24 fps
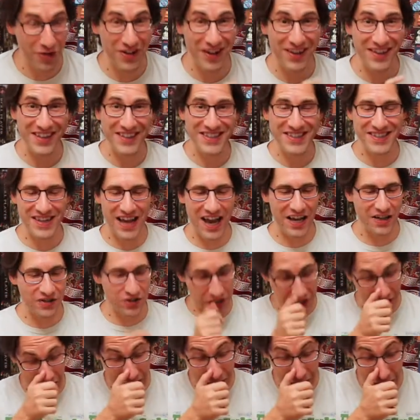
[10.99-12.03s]
Now this is
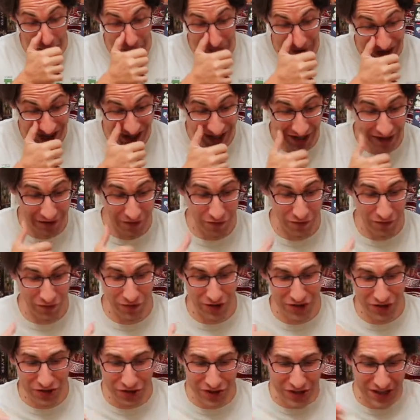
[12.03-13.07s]
actually a company out of
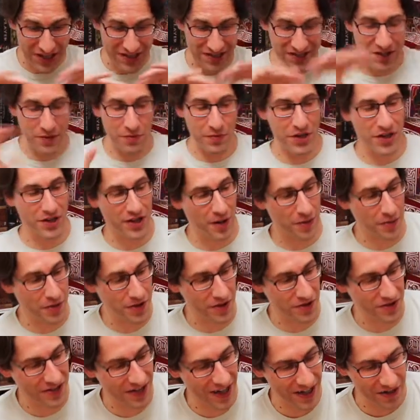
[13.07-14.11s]
Russia that sent me a number of
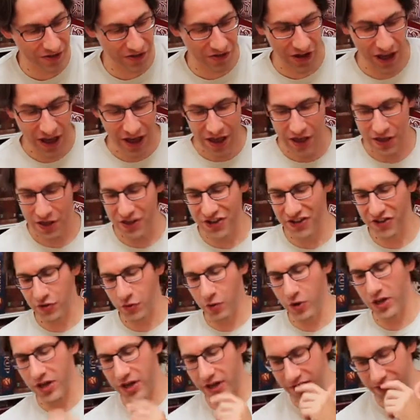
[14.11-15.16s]
their titles. This
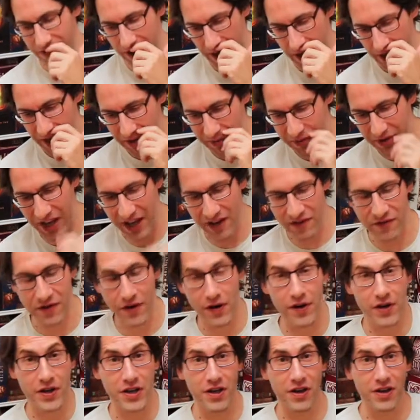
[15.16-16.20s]
one is aimed at
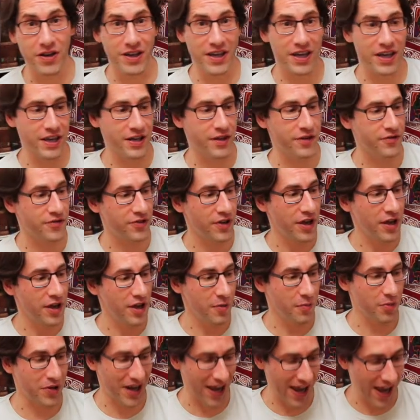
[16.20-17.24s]
very young kids,
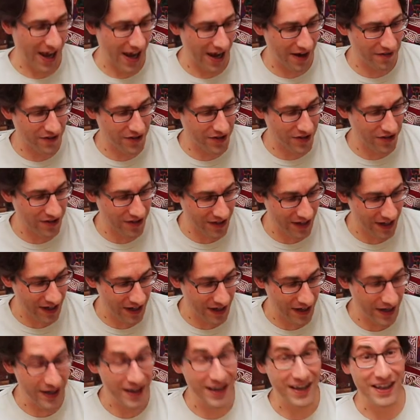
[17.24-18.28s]
but I have to
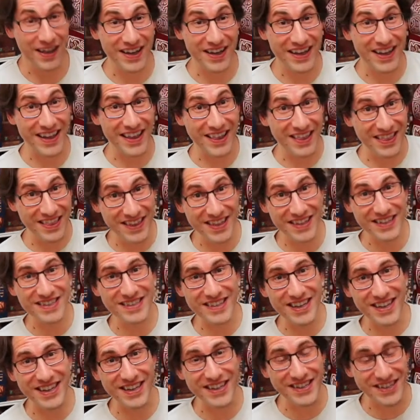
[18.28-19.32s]
say,
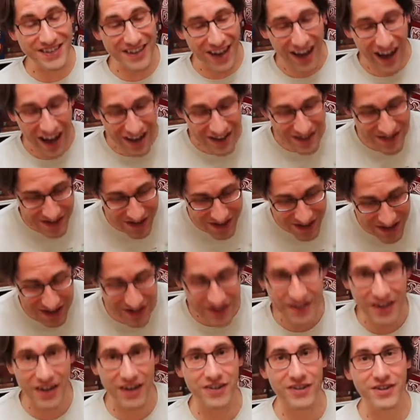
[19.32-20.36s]
this is a
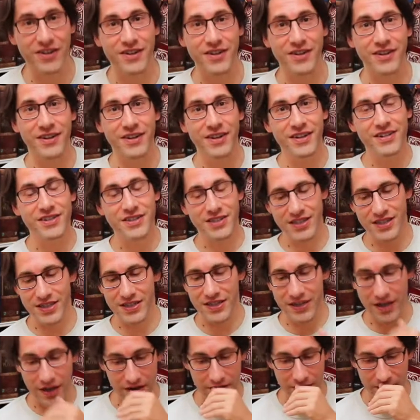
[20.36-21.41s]
stellar,
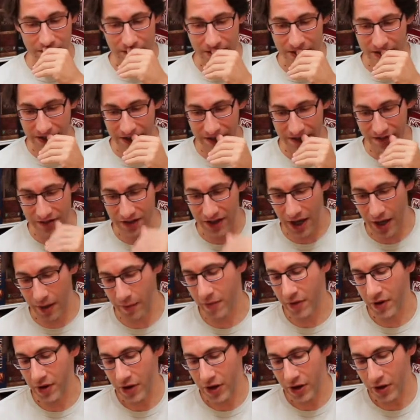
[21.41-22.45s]
stellar kids game.
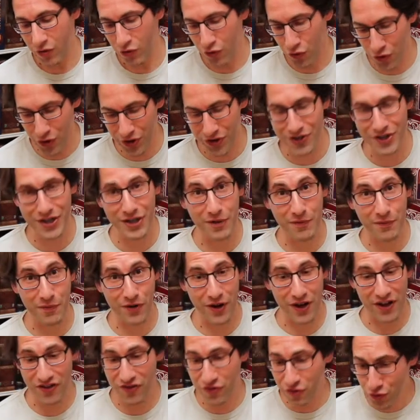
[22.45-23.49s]
Really
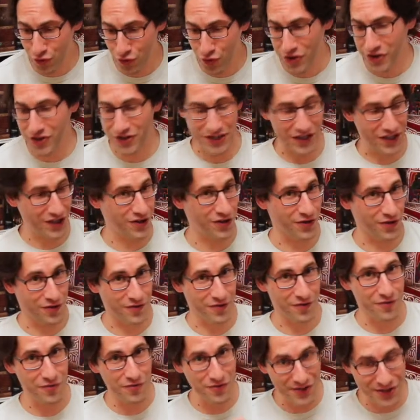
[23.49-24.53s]
impressed, really cute,
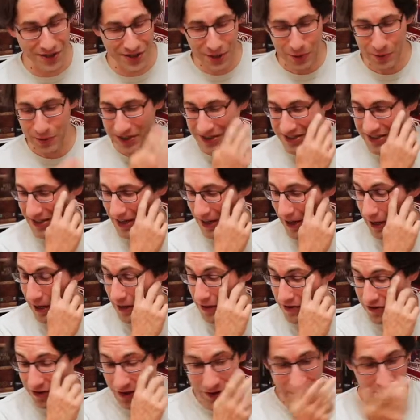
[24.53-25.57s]
really well done.
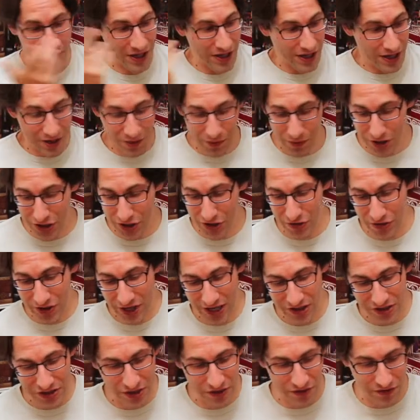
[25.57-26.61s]
So, what do you do in
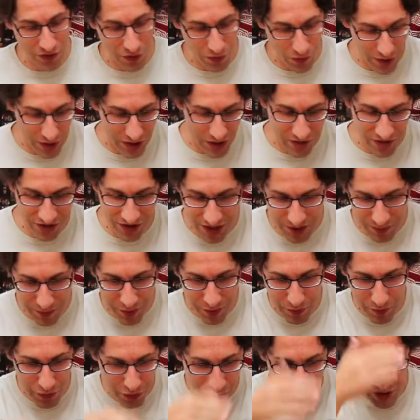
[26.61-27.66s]
Hedgehog Roll? Well, you set up
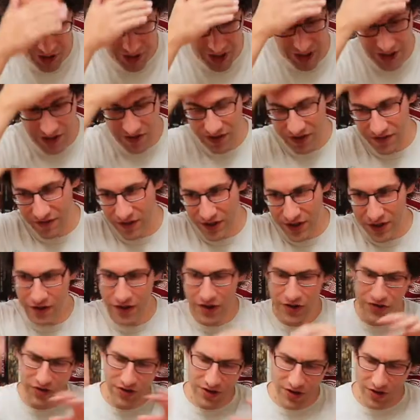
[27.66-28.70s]
the board in this
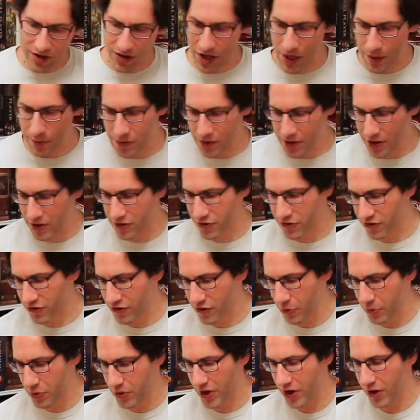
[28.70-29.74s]
configuration. There are a couple others as
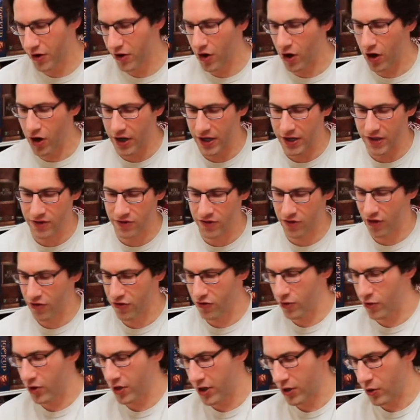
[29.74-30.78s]
you play along, and there's
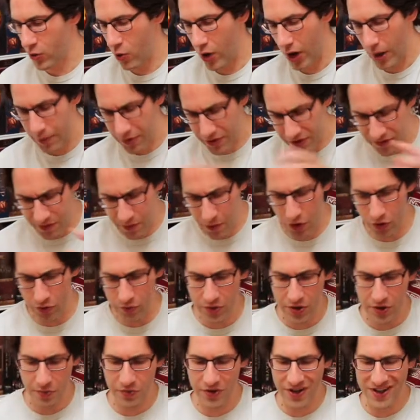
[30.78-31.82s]
also a cooperative mode,
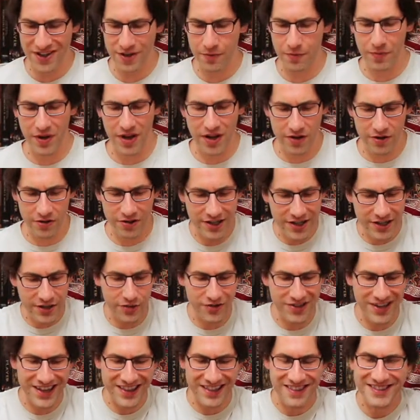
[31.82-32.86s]
but you're playing competitively, and you
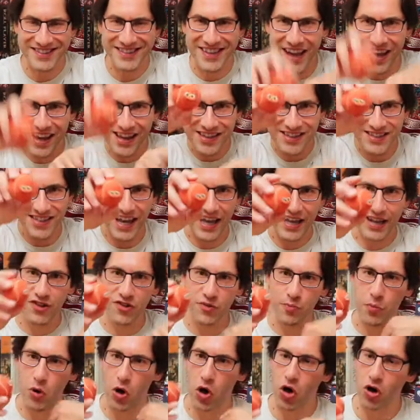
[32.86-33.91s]
take this tennis
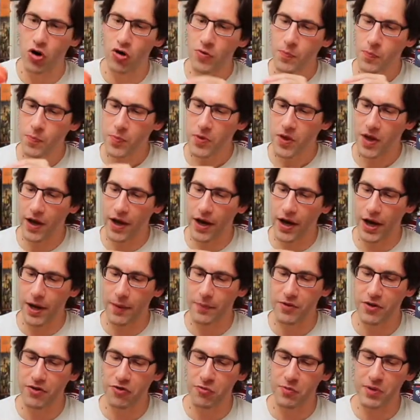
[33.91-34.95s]
ball,
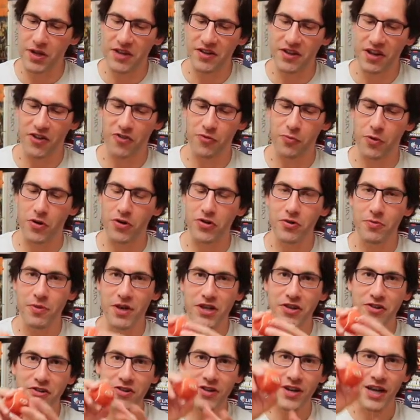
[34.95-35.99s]
Um, this is a mini tennis ball, and you
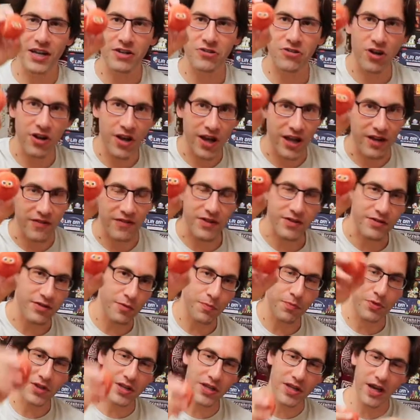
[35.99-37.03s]
make your little hedgehog out of it. You
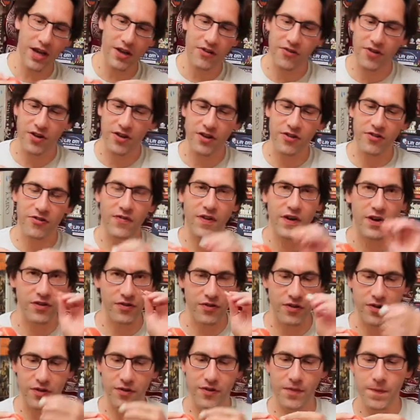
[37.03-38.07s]
put the eyes on. It's
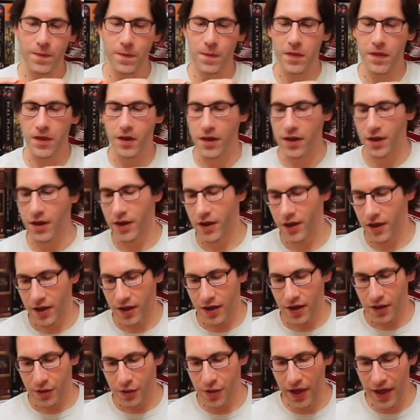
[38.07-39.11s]
Velcro.
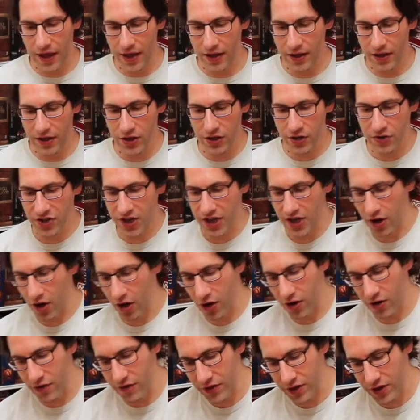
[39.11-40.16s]
Then you take
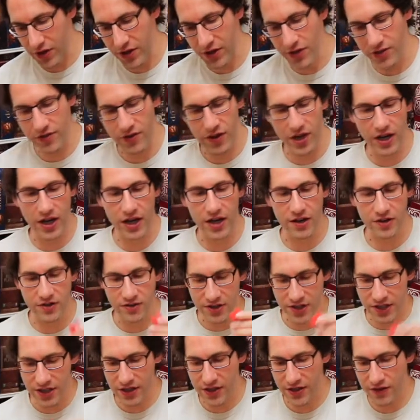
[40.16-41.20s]
all of these uh,
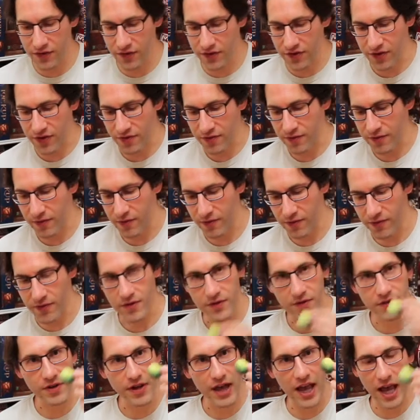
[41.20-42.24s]
leaves and
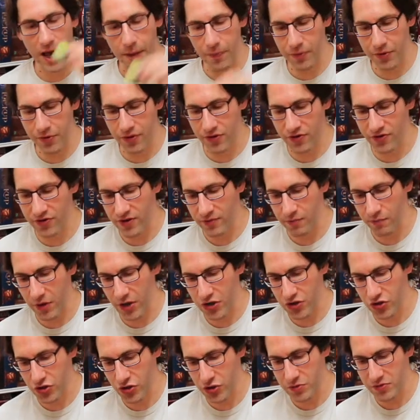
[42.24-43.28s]
apples and
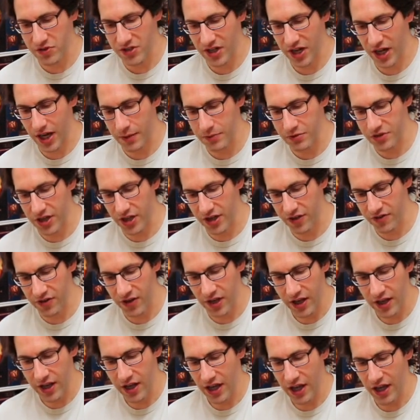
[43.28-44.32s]
mushrooms and objects,
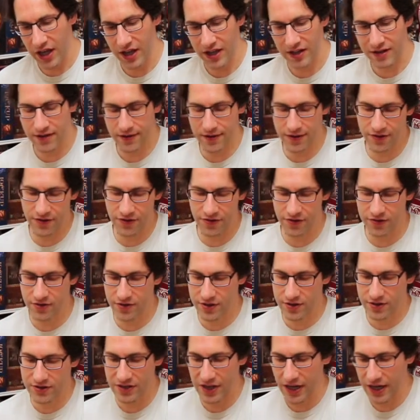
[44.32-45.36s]
and this is a
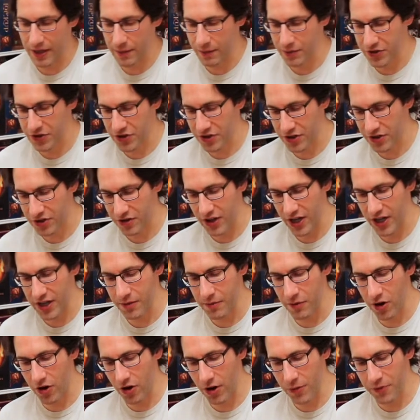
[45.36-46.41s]
little tight, but you're going to lay
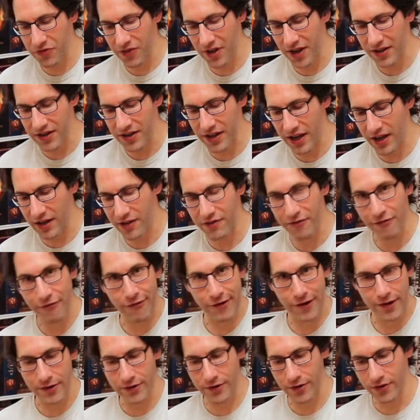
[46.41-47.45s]
them all upside down,
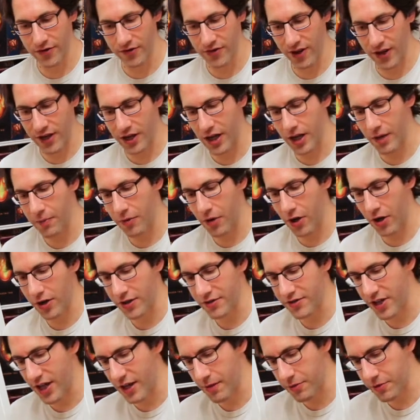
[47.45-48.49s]
Velcro side up, on a
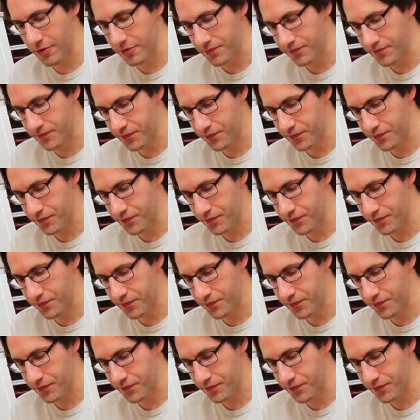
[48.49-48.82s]
table.